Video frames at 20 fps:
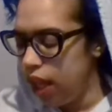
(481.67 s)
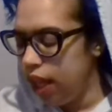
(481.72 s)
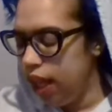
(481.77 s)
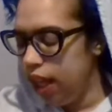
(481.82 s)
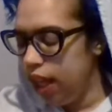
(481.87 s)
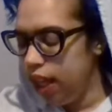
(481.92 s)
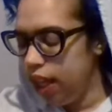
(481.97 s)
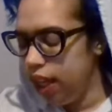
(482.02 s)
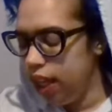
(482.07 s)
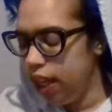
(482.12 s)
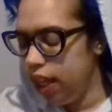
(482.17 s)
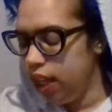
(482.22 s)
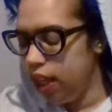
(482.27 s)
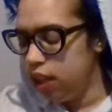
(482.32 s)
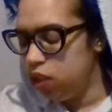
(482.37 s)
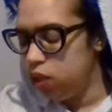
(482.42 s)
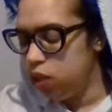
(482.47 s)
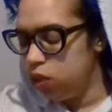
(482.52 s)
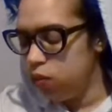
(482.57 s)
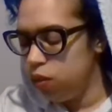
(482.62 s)

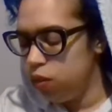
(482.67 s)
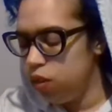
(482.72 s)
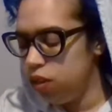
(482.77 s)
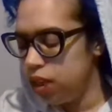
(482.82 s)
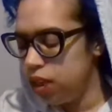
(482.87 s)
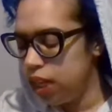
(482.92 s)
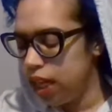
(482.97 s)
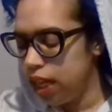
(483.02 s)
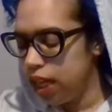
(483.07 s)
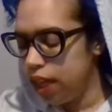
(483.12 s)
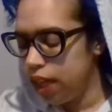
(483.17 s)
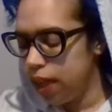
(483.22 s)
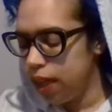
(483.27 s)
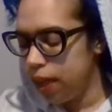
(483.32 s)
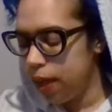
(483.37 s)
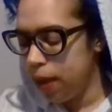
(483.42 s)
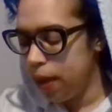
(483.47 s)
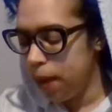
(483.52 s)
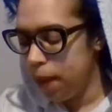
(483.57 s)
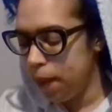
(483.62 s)
it's almost like
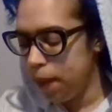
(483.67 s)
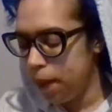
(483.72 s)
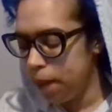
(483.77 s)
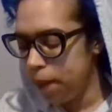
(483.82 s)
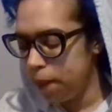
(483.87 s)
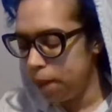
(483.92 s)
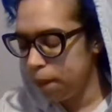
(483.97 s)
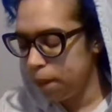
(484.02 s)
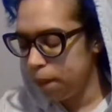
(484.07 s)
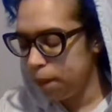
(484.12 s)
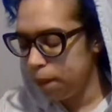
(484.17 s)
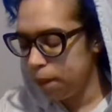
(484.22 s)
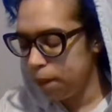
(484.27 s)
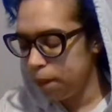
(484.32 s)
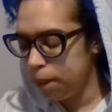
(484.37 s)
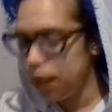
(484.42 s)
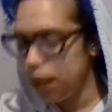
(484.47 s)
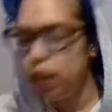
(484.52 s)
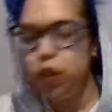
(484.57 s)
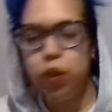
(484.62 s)

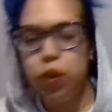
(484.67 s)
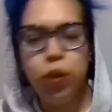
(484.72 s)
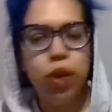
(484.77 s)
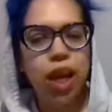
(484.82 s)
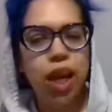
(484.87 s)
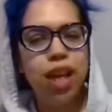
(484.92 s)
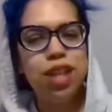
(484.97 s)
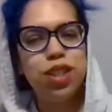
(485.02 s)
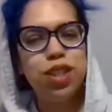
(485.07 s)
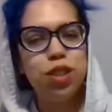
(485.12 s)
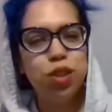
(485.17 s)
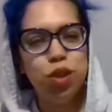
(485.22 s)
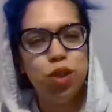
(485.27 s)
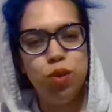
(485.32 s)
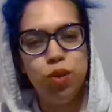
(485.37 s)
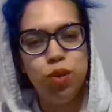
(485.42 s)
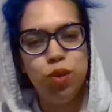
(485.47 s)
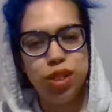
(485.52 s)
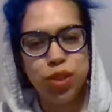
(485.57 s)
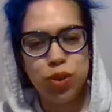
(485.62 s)
you guys know
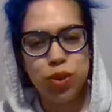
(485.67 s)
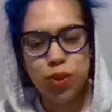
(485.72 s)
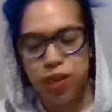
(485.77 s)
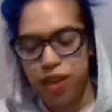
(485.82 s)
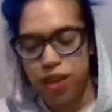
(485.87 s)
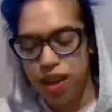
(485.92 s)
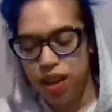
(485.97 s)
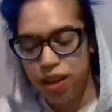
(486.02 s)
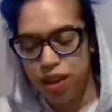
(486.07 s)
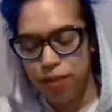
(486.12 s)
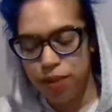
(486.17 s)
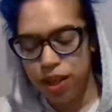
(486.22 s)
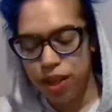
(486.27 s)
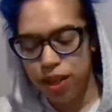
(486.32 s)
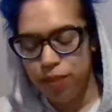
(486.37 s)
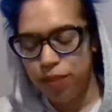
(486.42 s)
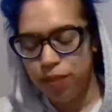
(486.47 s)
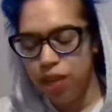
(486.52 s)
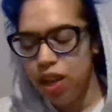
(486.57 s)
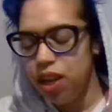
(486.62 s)
what is going on,
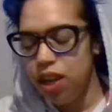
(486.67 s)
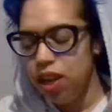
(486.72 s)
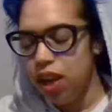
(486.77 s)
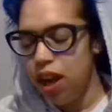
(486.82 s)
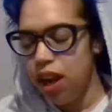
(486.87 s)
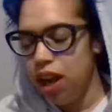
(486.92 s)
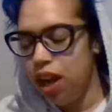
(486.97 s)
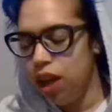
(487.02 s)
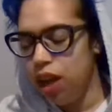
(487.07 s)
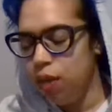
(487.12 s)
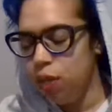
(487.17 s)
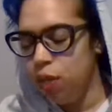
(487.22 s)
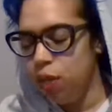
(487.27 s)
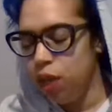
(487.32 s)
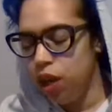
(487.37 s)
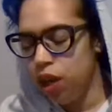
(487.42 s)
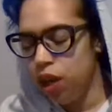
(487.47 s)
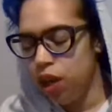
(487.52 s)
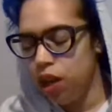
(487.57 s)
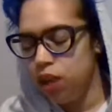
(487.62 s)
right?
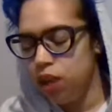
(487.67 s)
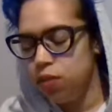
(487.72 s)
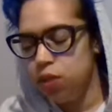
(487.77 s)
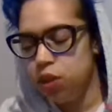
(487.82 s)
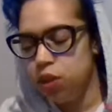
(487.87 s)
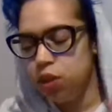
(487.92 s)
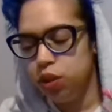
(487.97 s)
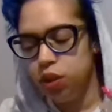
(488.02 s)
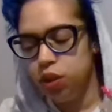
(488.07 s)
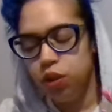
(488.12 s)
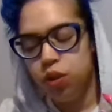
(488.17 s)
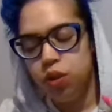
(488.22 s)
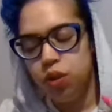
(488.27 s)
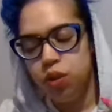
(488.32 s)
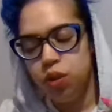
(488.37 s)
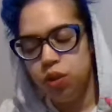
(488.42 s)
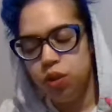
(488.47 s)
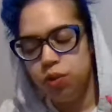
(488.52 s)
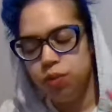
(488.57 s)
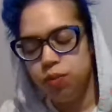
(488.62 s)
When it comes to your
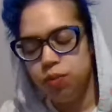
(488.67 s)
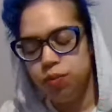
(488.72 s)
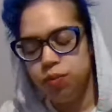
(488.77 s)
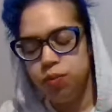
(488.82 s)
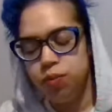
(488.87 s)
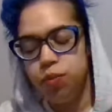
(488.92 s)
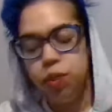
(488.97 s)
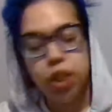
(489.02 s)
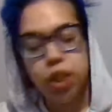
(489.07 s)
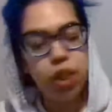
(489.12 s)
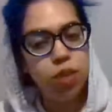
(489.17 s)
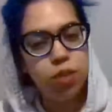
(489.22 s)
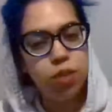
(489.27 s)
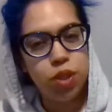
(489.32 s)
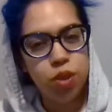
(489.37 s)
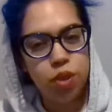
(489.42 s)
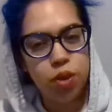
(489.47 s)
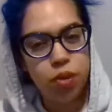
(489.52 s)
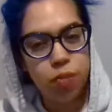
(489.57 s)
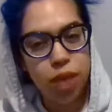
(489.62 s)
own
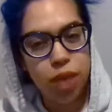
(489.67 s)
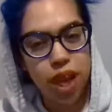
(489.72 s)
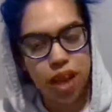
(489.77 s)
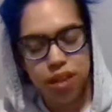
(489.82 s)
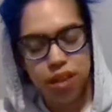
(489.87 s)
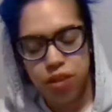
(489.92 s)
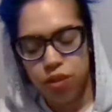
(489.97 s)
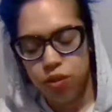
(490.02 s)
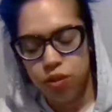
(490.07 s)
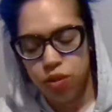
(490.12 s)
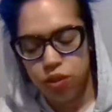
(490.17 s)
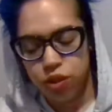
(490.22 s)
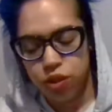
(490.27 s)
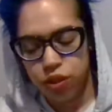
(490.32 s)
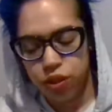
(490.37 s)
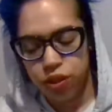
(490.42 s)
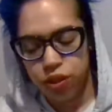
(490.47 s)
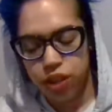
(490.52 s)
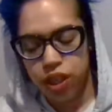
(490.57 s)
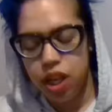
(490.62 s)
path, your own
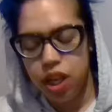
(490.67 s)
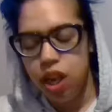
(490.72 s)
journey.